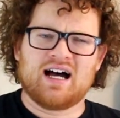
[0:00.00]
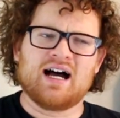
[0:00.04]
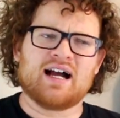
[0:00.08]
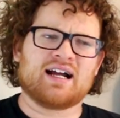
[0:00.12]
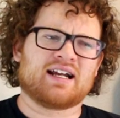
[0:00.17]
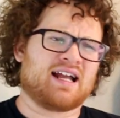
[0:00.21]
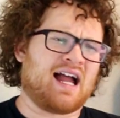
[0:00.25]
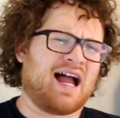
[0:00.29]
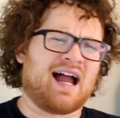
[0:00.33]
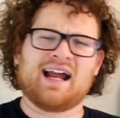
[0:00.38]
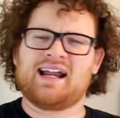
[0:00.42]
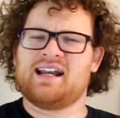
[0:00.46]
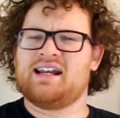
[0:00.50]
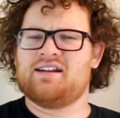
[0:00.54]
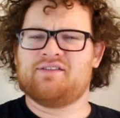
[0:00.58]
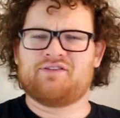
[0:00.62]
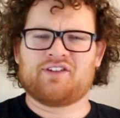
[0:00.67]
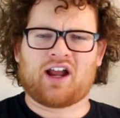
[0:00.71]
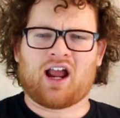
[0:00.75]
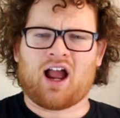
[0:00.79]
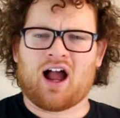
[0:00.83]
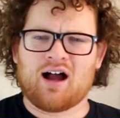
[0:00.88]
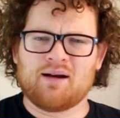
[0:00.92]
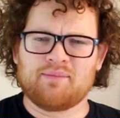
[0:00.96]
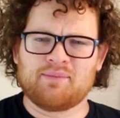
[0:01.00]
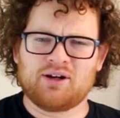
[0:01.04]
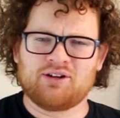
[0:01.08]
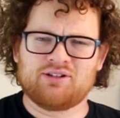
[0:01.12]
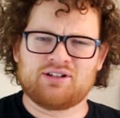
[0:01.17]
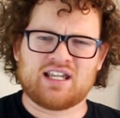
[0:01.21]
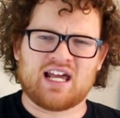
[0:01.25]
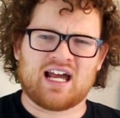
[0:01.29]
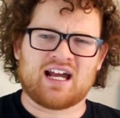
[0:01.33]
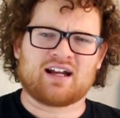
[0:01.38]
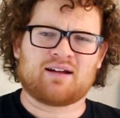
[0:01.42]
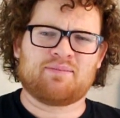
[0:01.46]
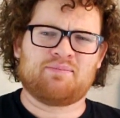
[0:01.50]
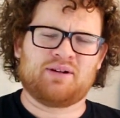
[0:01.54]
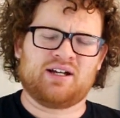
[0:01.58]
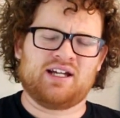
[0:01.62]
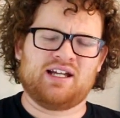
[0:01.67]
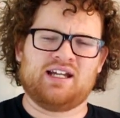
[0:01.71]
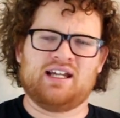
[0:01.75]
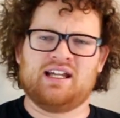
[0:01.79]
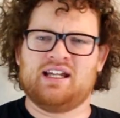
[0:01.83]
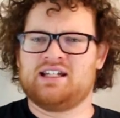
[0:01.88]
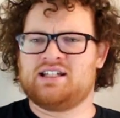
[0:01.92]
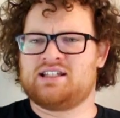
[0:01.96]
kind of a combo deck,
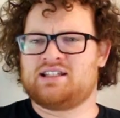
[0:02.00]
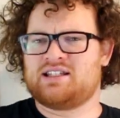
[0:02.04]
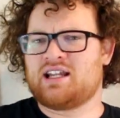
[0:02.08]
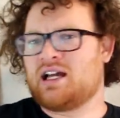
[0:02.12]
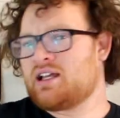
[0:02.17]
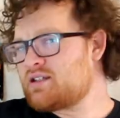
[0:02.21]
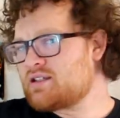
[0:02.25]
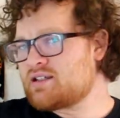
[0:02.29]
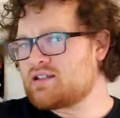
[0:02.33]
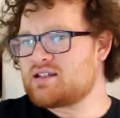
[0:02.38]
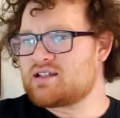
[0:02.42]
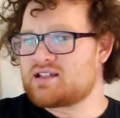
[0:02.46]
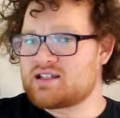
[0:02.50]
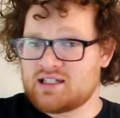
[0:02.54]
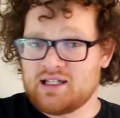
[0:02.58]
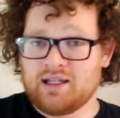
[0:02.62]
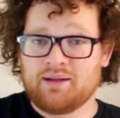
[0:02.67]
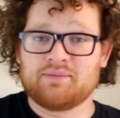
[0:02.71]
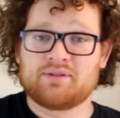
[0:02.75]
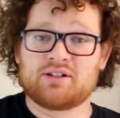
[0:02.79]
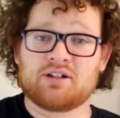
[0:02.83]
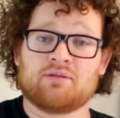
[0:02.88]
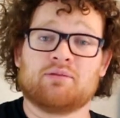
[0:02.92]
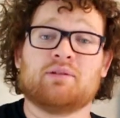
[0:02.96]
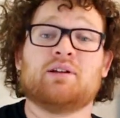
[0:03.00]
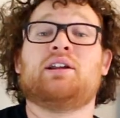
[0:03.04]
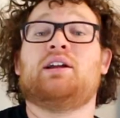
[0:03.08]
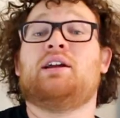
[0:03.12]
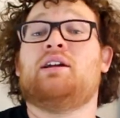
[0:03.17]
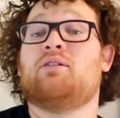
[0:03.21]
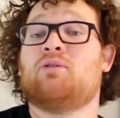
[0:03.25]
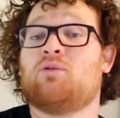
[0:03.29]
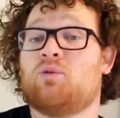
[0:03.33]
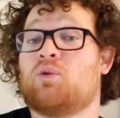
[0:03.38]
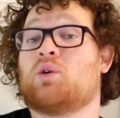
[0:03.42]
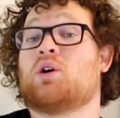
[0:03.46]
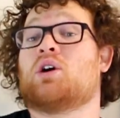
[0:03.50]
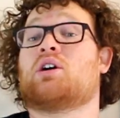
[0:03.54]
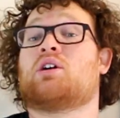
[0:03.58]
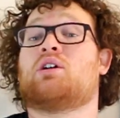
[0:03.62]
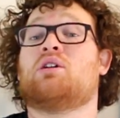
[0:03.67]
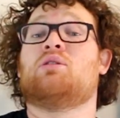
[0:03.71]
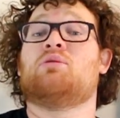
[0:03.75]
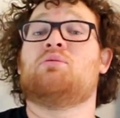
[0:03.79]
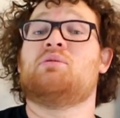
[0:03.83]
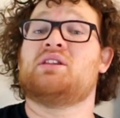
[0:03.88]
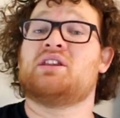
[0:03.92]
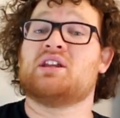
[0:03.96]
but it doesn't seem to really
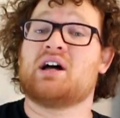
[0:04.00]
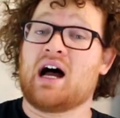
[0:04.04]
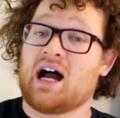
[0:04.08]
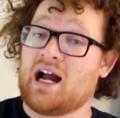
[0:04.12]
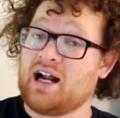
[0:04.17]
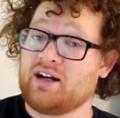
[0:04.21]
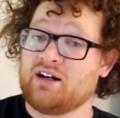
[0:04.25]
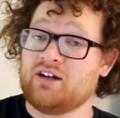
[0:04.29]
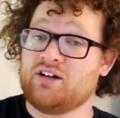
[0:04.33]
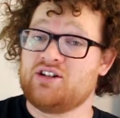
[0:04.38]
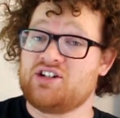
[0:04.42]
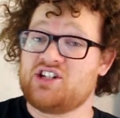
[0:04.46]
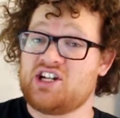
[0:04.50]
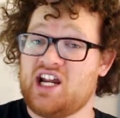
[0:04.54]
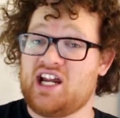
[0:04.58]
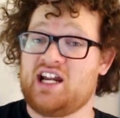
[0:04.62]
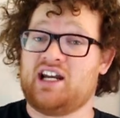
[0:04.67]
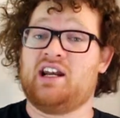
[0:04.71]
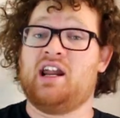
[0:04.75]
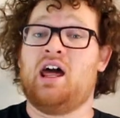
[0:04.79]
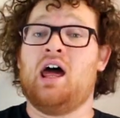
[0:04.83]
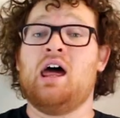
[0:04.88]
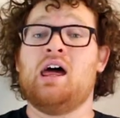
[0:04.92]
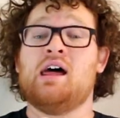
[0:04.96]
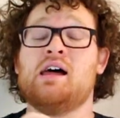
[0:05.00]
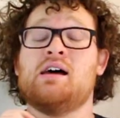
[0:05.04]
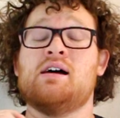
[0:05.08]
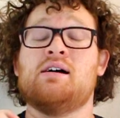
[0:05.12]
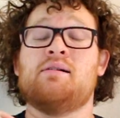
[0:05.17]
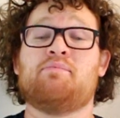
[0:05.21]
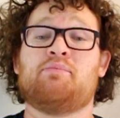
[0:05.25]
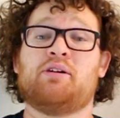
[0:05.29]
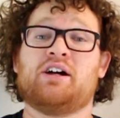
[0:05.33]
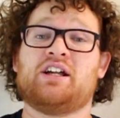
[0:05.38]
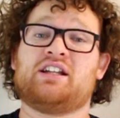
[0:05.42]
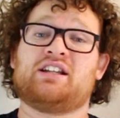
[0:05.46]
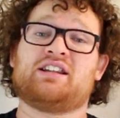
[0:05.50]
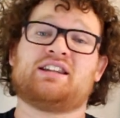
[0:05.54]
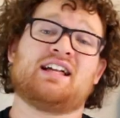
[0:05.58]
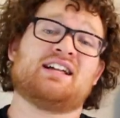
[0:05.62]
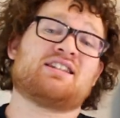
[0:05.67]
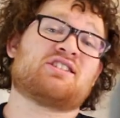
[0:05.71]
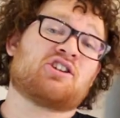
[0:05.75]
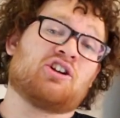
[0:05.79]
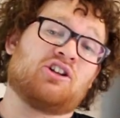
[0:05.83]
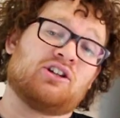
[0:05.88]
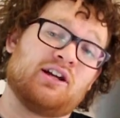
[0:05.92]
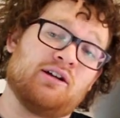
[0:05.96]
work with Iron Chain. But
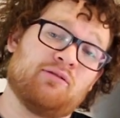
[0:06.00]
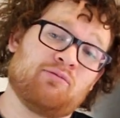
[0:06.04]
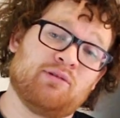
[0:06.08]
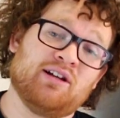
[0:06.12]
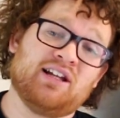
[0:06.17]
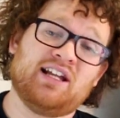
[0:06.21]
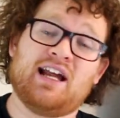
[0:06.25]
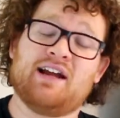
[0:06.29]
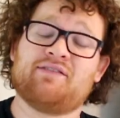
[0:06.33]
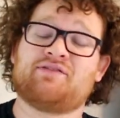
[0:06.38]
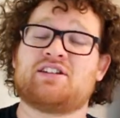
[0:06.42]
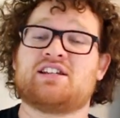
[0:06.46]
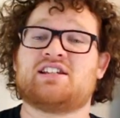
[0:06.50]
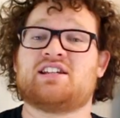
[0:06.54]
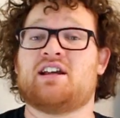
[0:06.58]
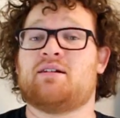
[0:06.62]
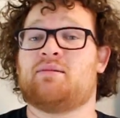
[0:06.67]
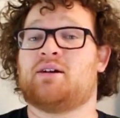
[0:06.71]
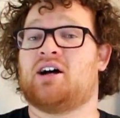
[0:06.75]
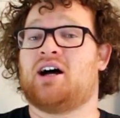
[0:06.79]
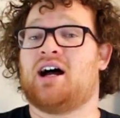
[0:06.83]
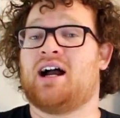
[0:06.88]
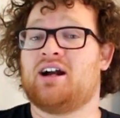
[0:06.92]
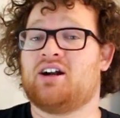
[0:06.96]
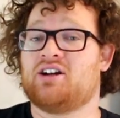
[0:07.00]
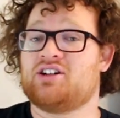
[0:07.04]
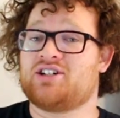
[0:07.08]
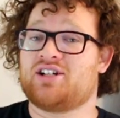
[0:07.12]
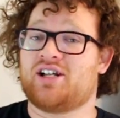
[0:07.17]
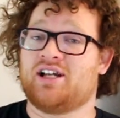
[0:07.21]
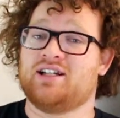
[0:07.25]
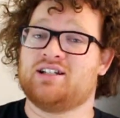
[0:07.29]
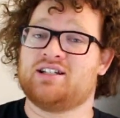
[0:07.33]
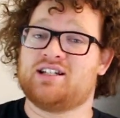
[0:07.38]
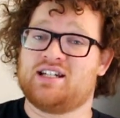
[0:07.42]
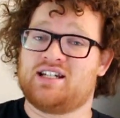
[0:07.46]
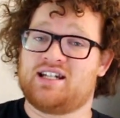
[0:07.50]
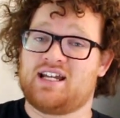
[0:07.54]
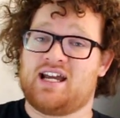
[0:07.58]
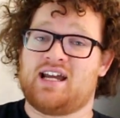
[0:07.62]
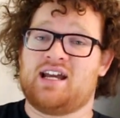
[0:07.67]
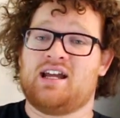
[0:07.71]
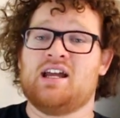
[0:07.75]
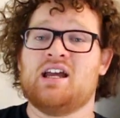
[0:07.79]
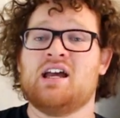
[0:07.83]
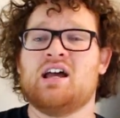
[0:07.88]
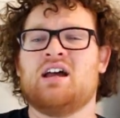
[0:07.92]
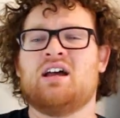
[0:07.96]
that's all I really have to say about Iron Chain
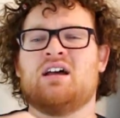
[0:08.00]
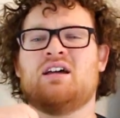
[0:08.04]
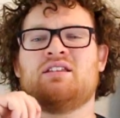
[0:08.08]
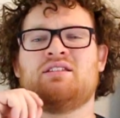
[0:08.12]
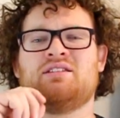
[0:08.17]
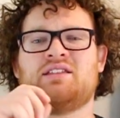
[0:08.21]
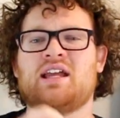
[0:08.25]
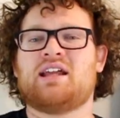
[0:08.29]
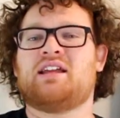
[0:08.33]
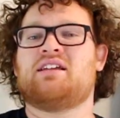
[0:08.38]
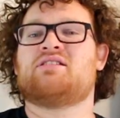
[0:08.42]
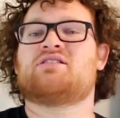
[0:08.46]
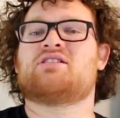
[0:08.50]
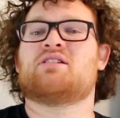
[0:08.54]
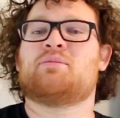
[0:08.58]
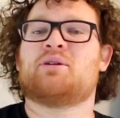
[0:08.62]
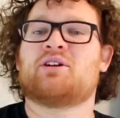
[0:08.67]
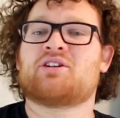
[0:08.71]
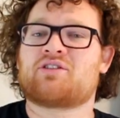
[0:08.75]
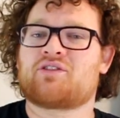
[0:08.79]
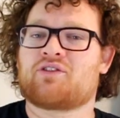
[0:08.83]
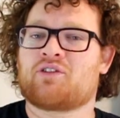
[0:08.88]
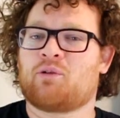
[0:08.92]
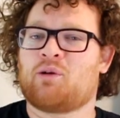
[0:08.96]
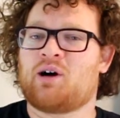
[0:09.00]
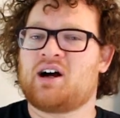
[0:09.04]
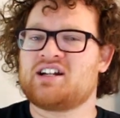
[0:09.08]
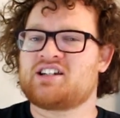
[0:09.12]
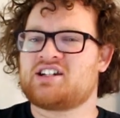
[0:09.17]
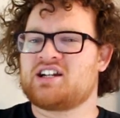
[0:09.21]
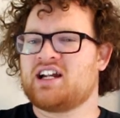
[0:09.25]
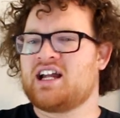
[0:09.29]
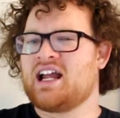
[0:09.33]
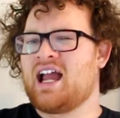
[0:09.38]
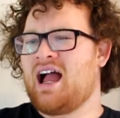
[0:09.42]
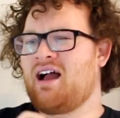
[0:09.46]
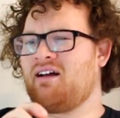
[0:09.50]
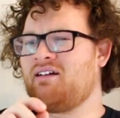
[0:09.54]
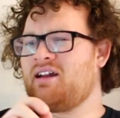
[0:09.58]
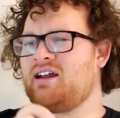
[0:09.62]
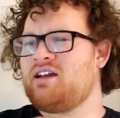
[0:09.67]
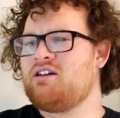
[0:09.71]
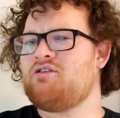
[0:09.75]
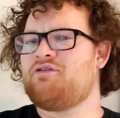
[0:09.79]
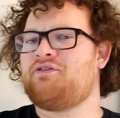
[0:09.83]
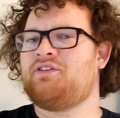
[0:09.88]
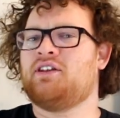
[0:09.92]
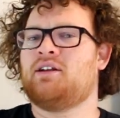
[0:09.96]
today. Thank you so much for watching. How do
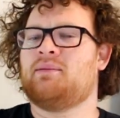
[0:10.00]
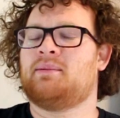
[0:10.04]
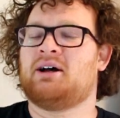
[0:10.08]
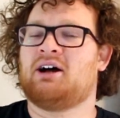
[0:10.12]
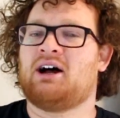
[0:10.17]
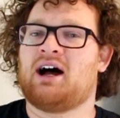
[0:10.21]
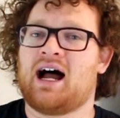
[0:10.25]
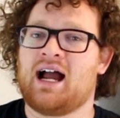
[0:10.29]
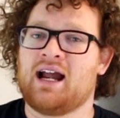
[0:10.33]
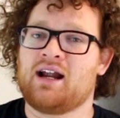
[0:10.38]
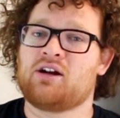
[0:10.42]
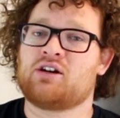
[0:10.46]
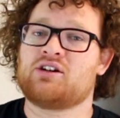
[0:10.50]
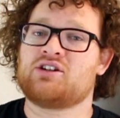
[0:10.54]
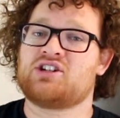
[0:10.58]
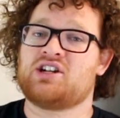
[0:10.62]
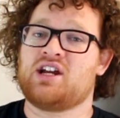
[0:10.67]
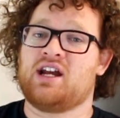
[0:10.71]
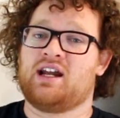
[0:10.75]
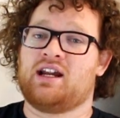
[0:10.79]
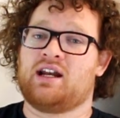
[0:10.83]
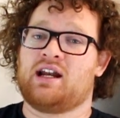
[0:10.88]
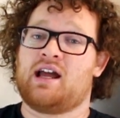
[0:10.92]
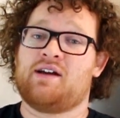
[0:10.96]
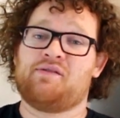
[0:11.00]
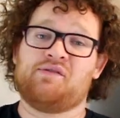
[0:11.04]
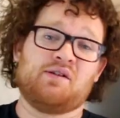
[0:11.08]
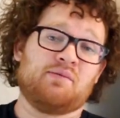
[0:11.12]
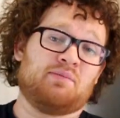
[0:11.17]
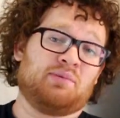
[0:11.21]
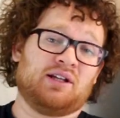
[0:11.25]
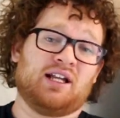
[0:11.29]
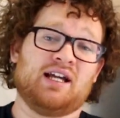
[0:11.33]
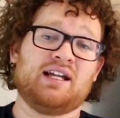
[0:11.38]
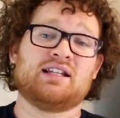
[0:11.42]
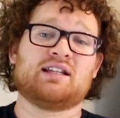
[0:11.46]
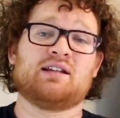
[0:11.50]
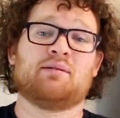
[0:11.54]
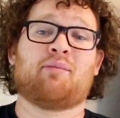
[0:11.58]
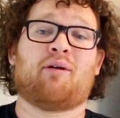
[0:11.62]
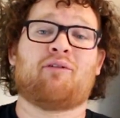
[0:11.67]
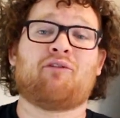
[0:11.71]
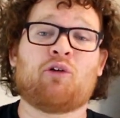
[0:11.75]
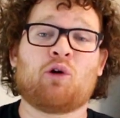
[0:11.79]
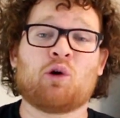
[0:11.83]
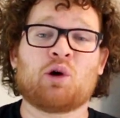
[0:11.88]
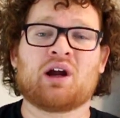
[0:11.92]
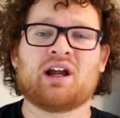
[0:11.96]
you feel about Iron Chain? Have you played them
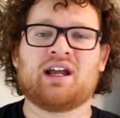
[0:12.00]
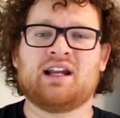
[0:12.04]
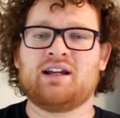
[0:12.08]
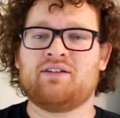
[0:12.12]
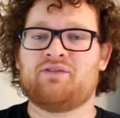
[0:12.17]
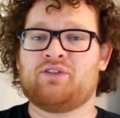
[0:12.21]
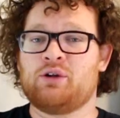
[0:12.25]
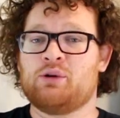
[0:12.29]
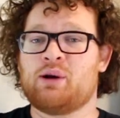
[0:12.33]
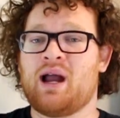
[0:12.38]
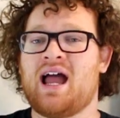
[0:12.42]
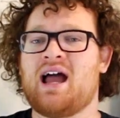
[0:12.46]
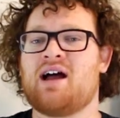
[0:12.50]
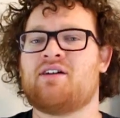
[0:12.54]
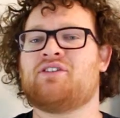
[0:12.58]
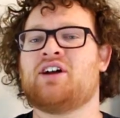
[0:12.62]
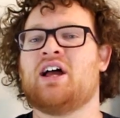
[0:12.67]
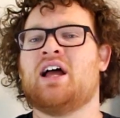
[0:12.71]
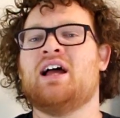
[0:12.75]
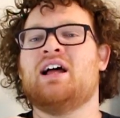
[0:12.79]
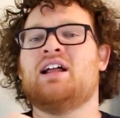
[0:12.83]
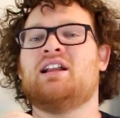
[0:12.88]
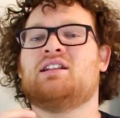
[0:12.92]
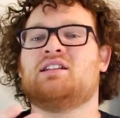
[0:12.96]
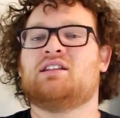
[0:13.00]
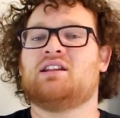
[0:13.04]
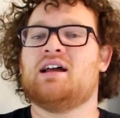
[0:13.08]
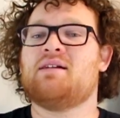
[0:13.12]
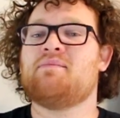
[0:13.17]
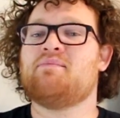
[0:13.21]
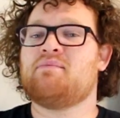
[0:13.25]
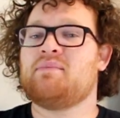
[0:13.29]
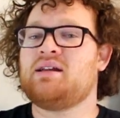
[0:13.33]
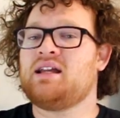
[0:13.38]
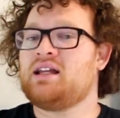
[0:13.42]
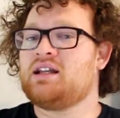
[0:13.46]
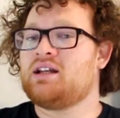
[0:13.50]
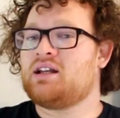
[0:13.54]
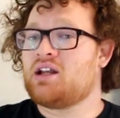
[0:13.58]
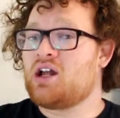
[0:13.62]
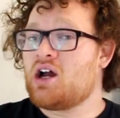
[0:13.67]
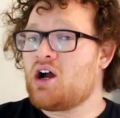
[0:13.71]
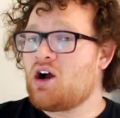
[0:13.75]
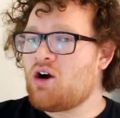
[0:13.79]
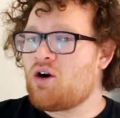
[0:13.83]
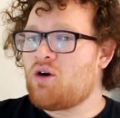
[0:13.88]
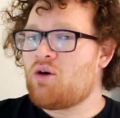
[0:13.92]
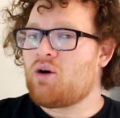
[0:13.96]
before? And if you have, let me
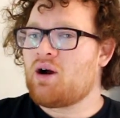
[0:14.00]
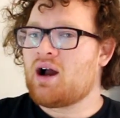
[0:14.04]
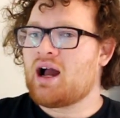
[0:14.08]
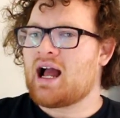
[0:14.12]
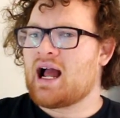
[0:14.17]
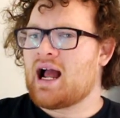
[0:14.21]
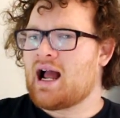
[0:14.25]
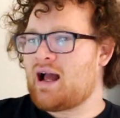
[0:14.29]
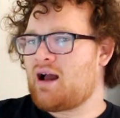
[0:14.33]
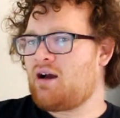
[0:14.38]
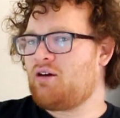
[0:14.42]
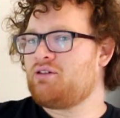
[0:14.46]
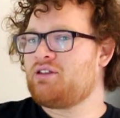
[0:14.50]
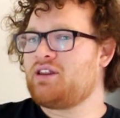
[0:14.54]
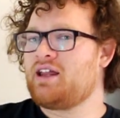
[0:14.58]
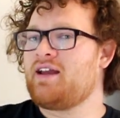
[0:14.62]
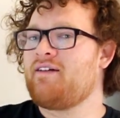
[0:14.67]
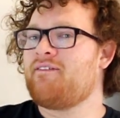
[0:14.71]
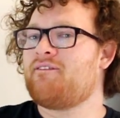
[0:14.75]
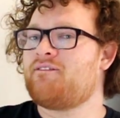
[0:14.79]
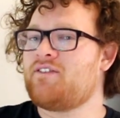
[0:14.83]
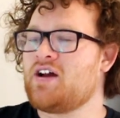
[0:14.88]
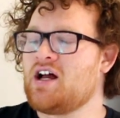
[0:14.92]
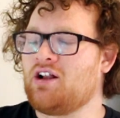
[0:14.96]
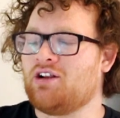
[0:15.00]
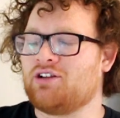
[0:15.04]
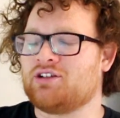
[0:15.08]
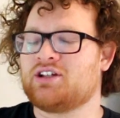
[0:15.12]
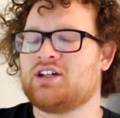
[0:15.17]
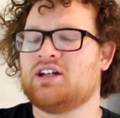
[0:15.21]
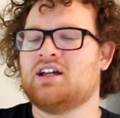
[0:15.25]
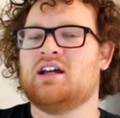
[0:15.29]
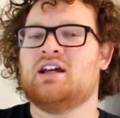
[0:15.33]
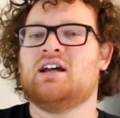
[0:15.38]
know how they felt.